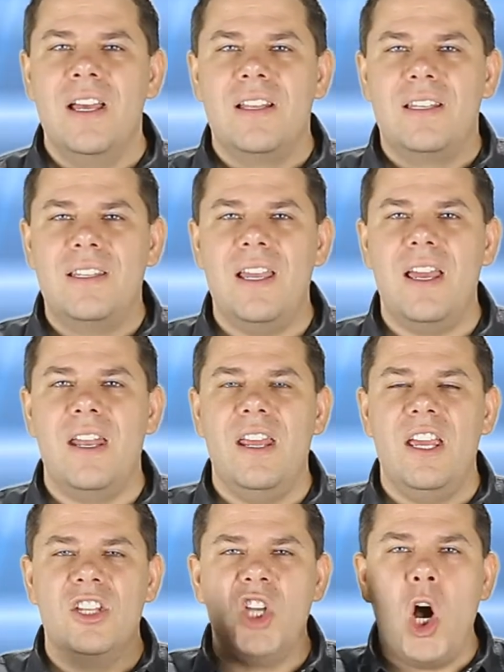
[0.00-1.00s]
Sin
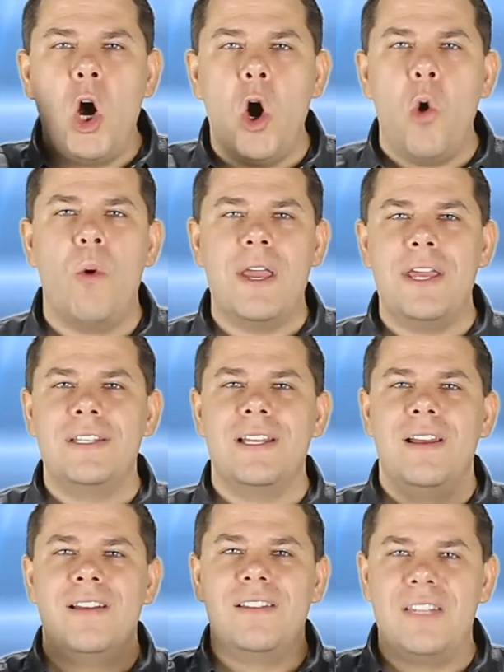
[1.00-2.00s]
is always
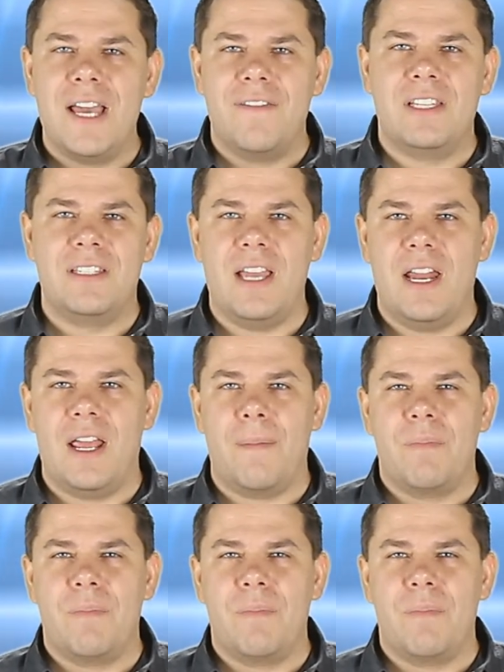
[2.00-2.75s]
devastating.